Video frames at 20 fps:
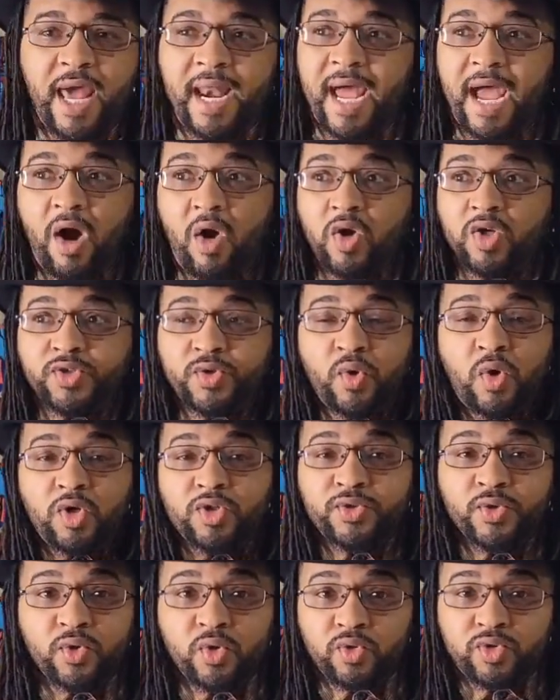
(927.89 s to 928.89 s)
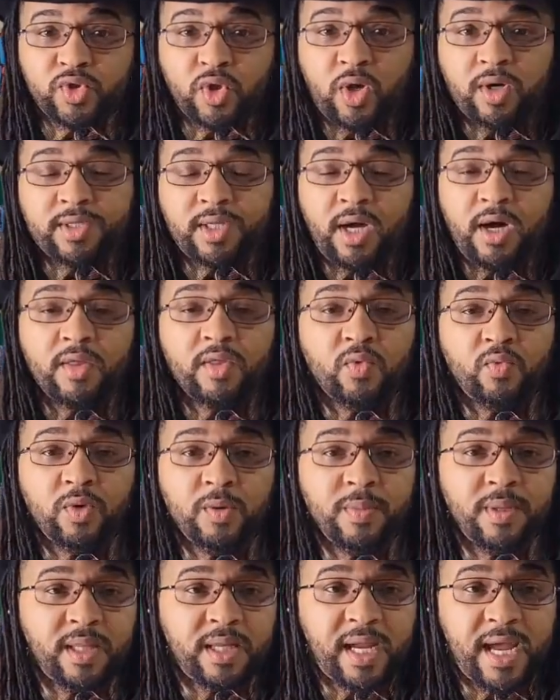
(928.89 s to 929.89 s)
and I also go talk to other
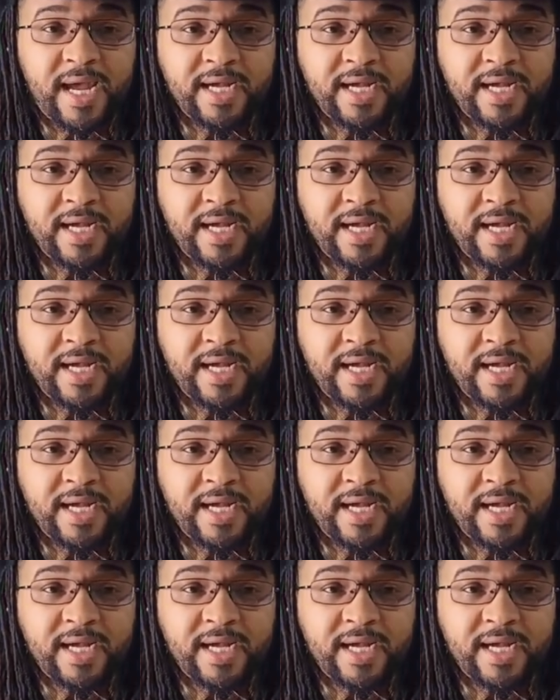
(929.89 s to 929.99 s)
women that